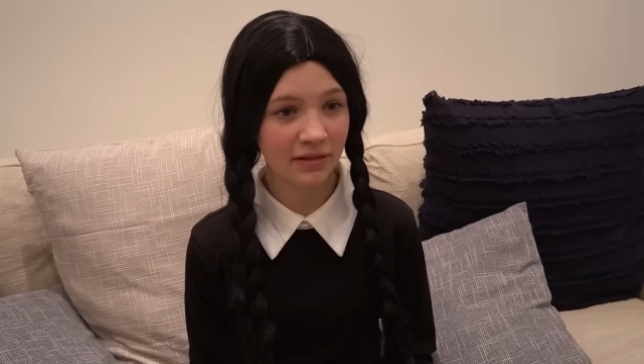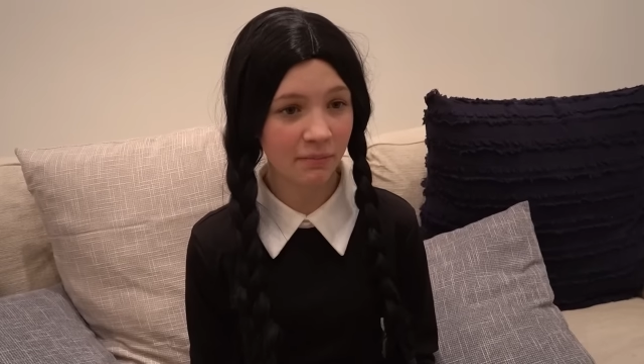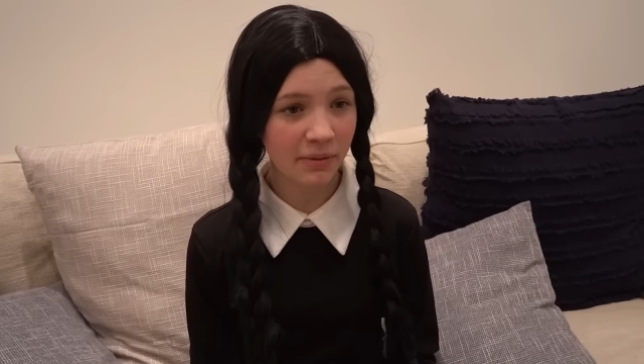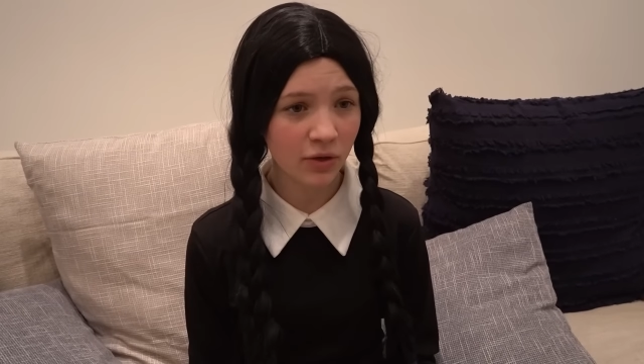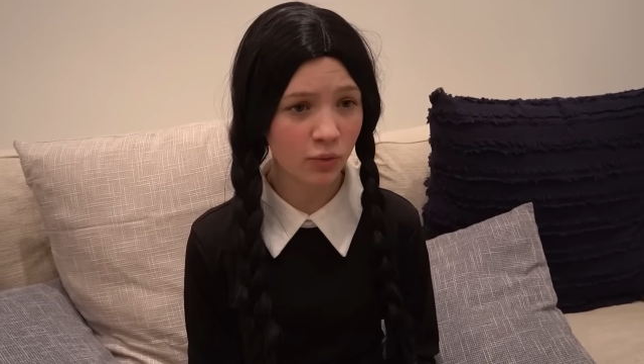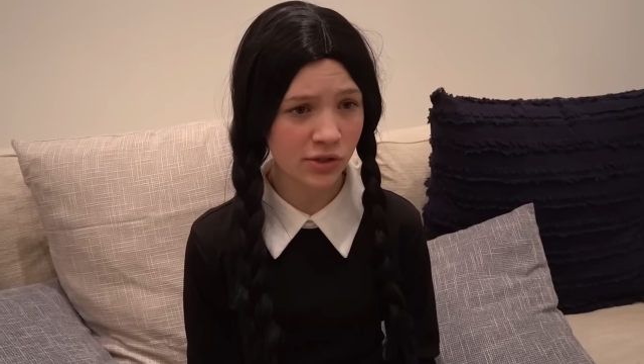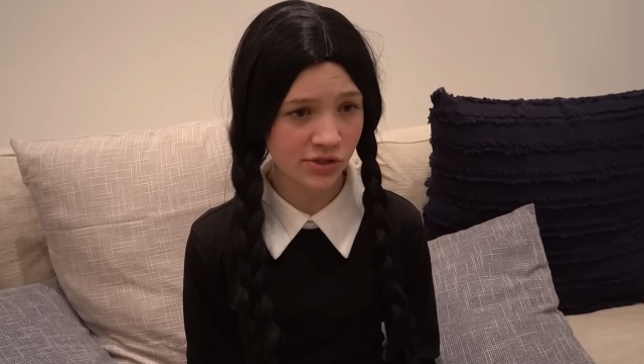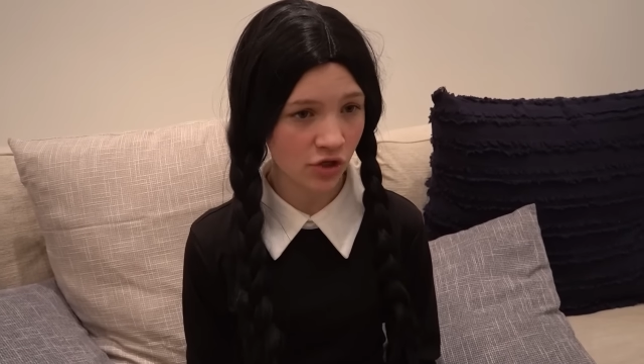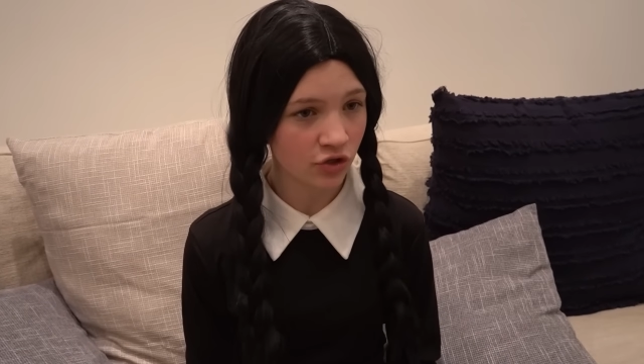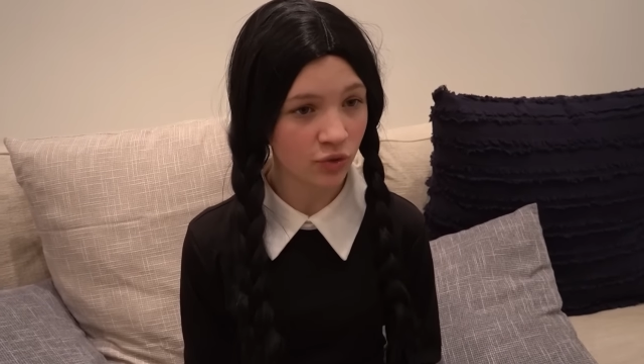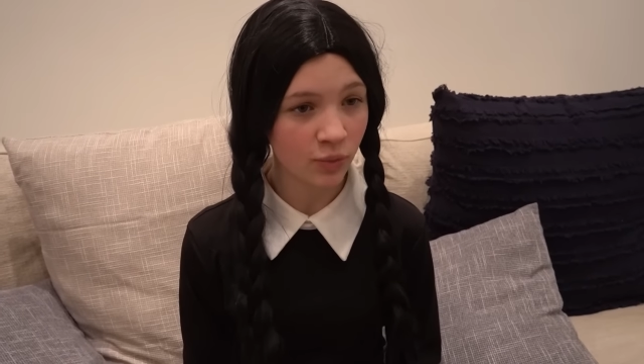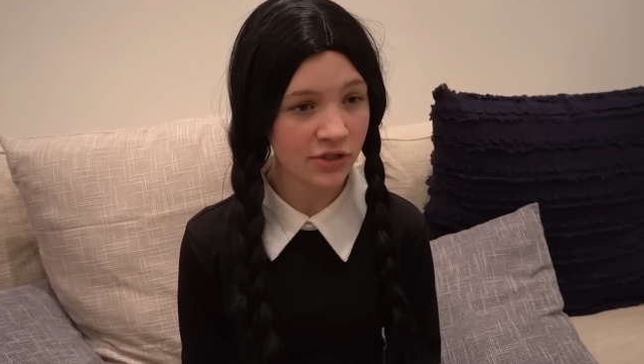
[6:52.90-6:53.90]
The big ones
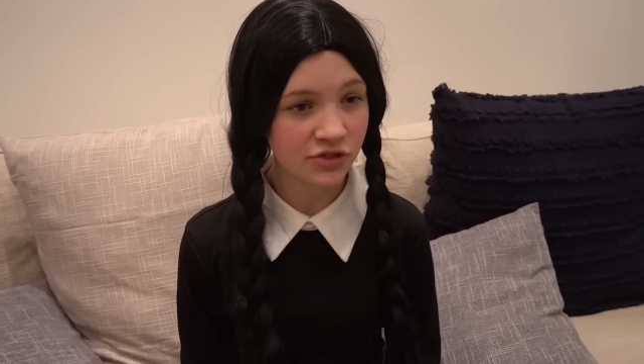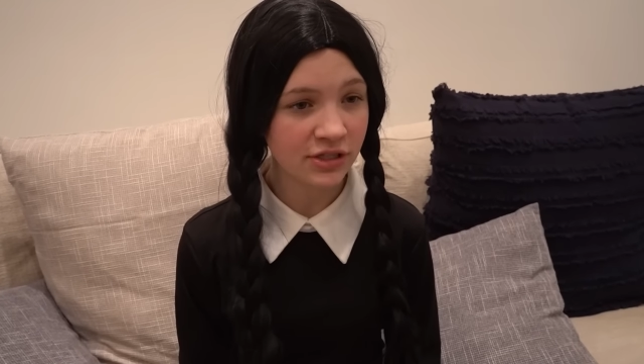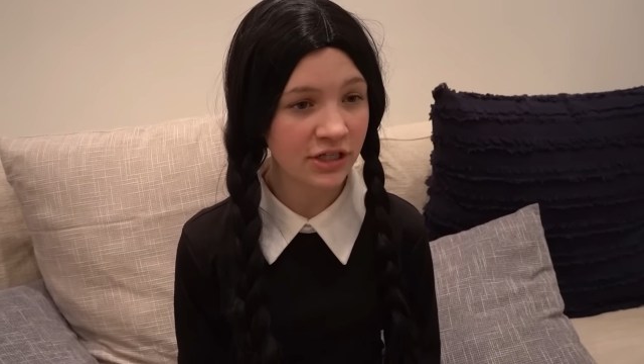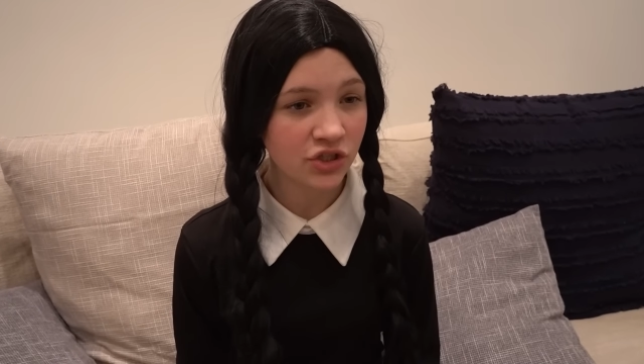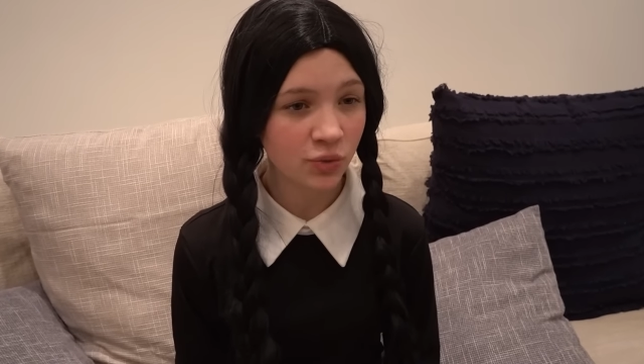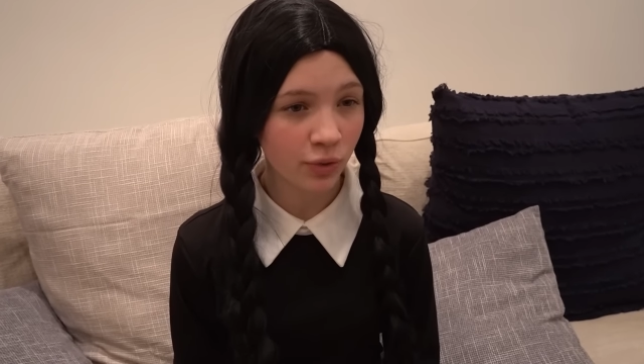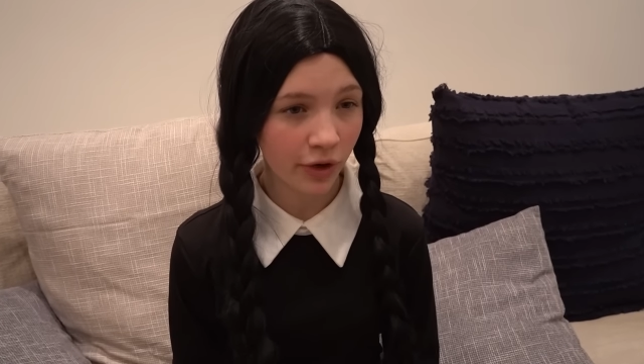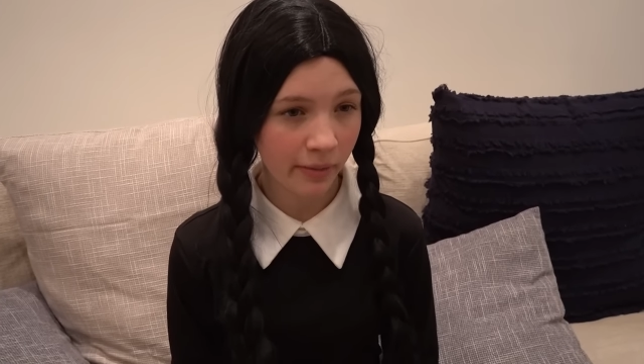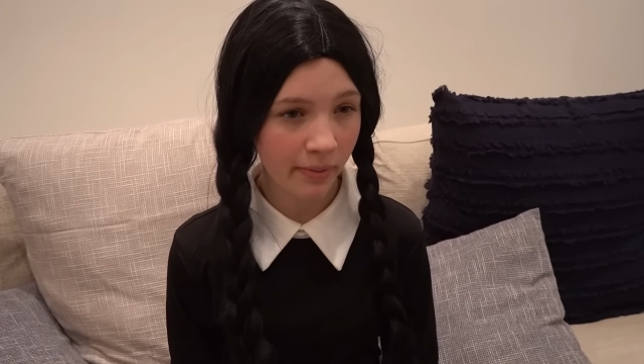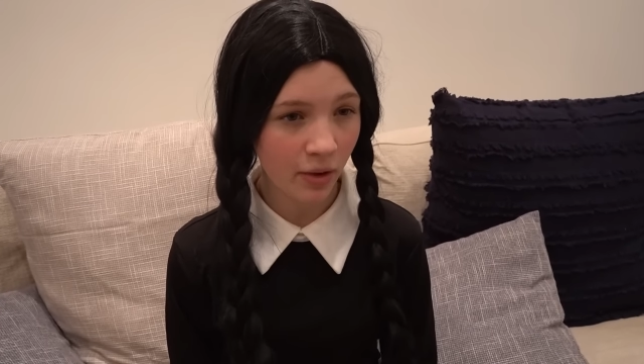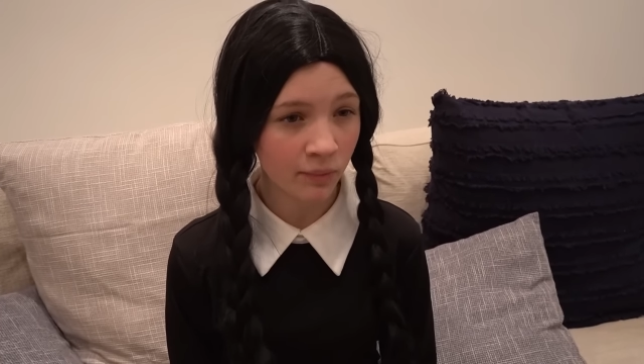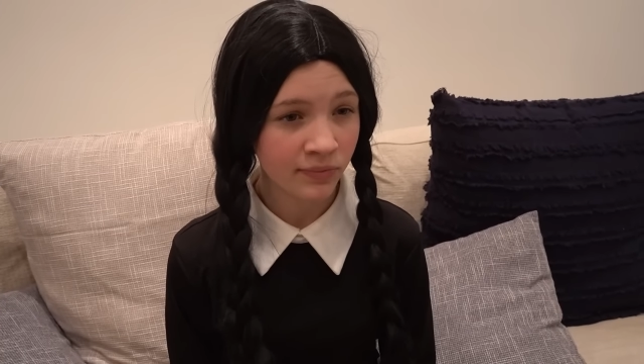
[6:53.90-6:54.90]
aren't the ones you need to worry
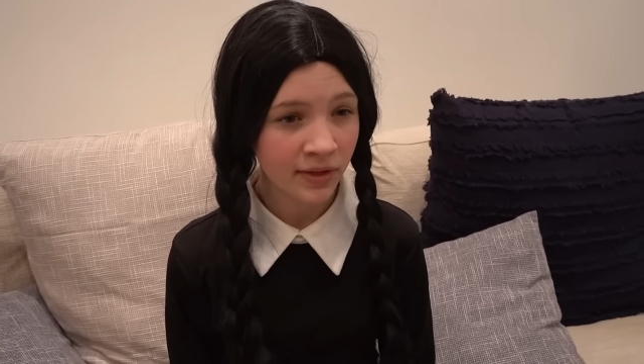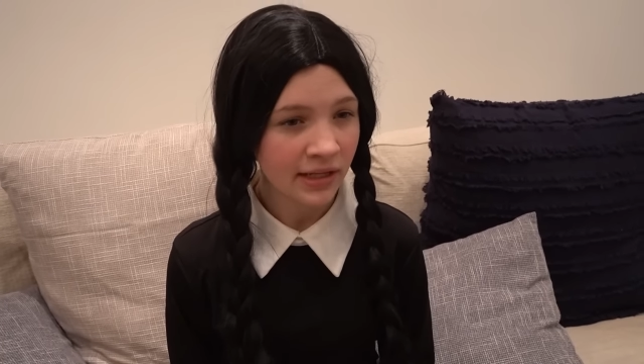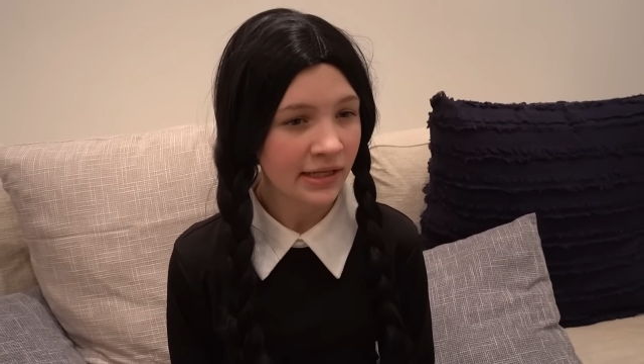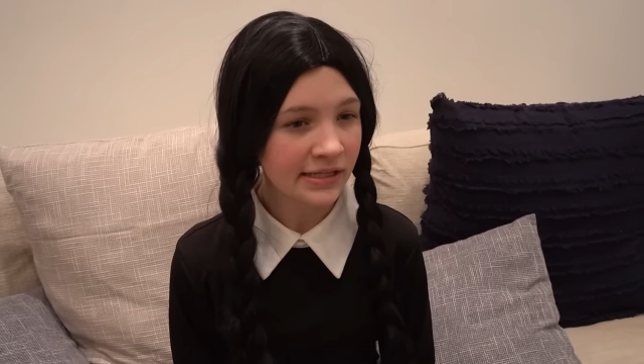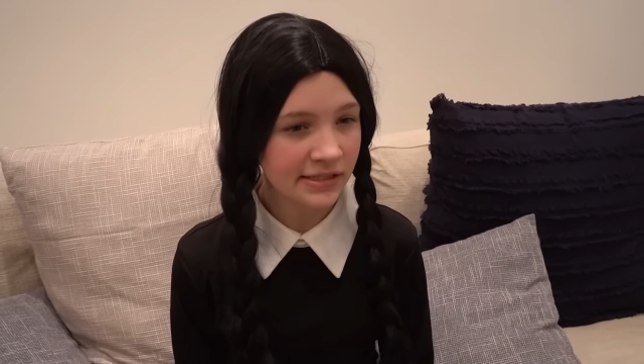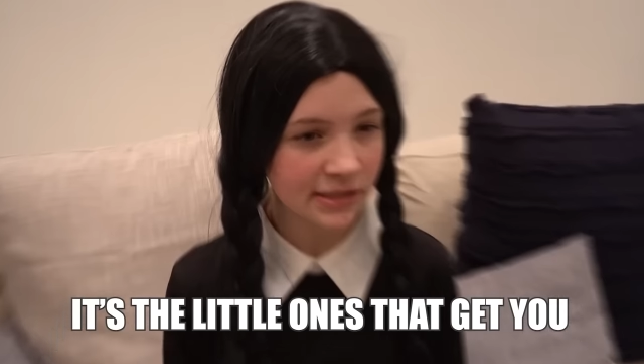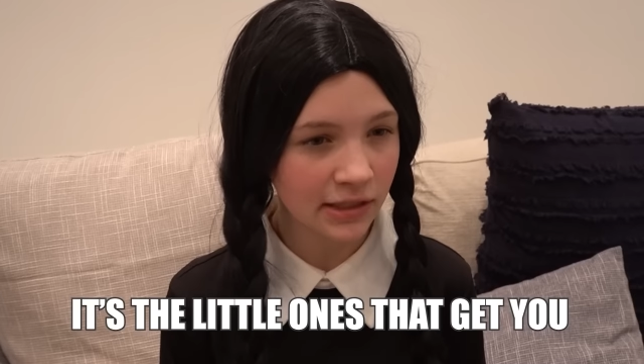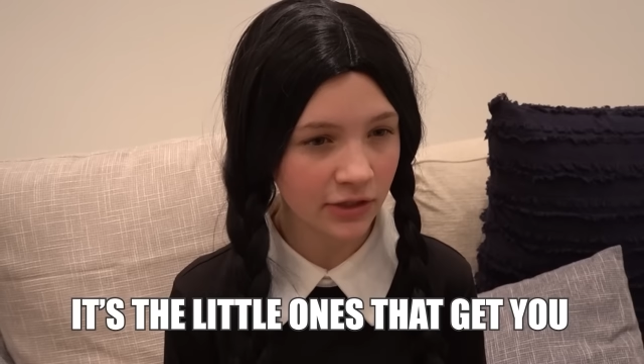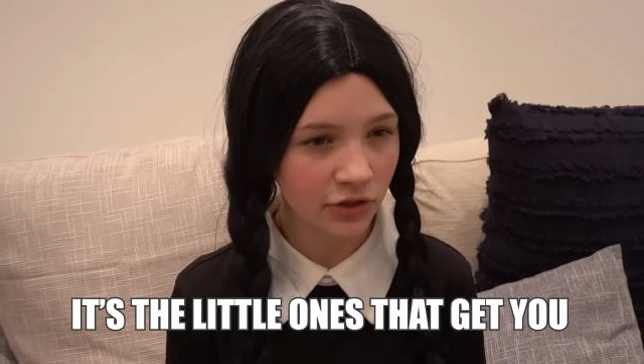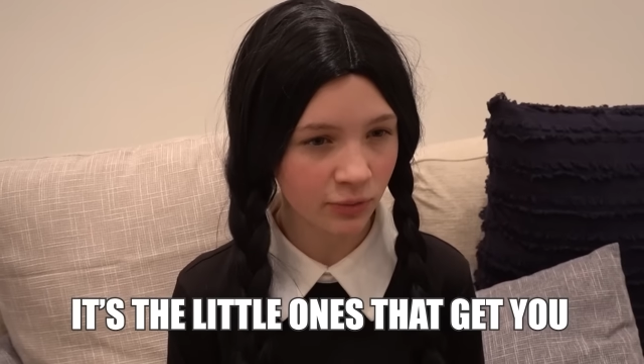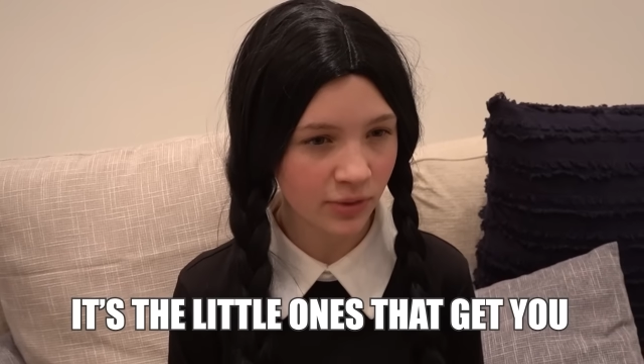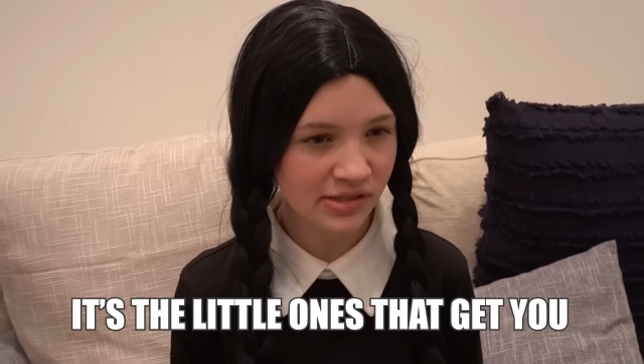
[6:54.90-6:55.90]
about. It's the
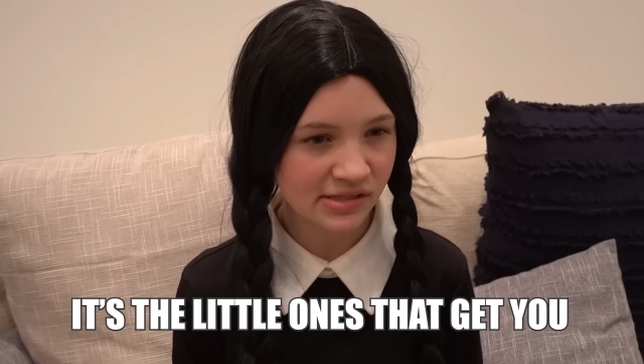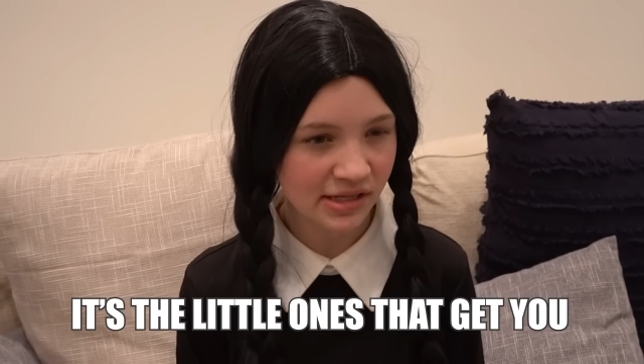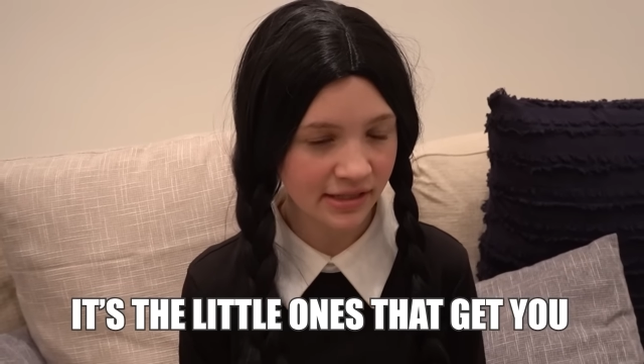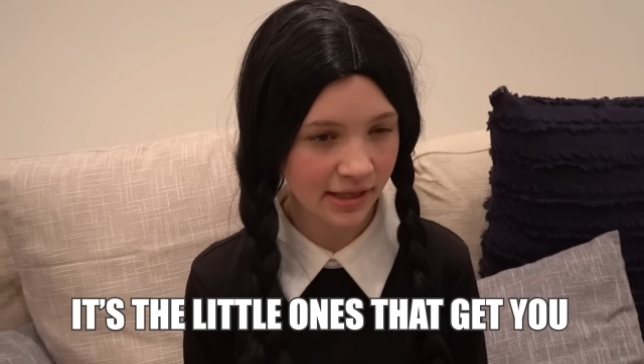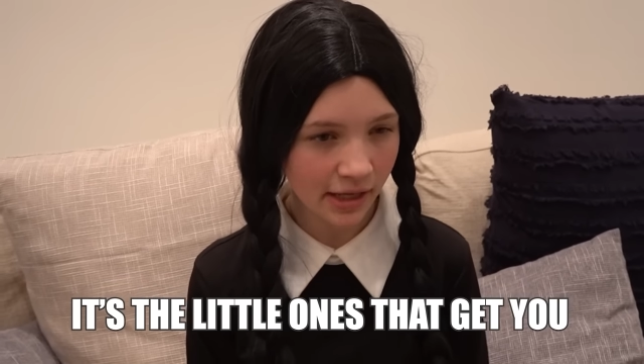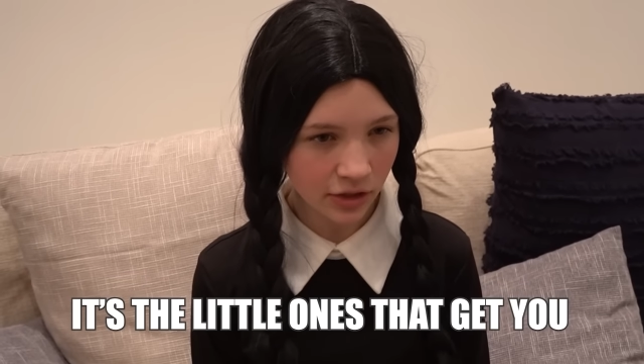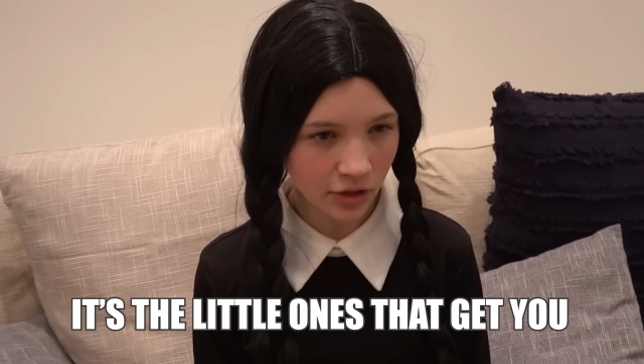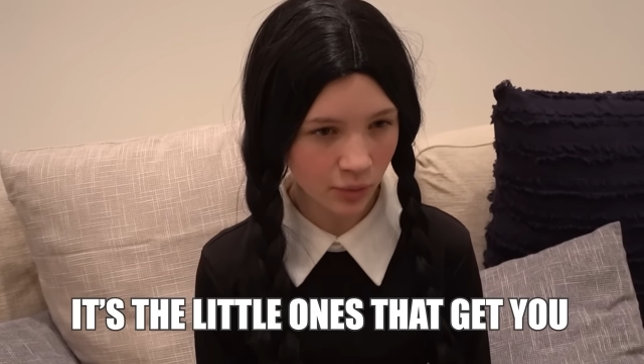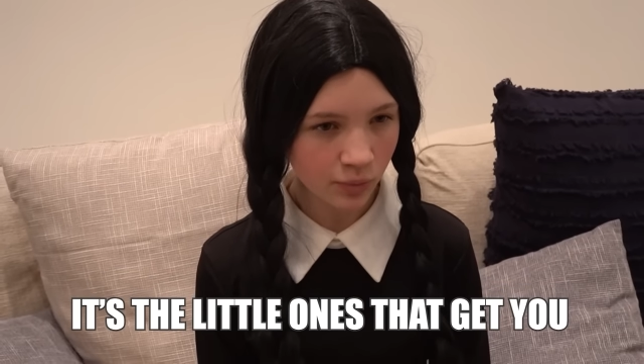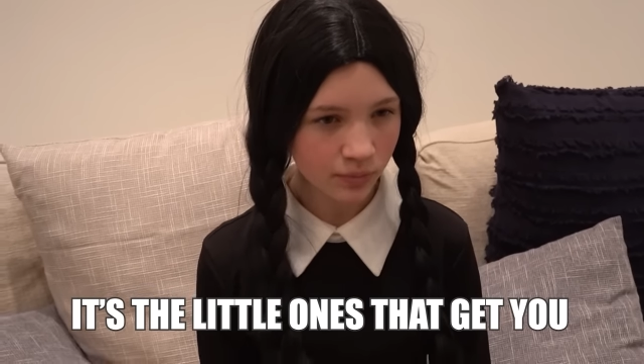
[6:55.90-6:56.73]
little ones that get you.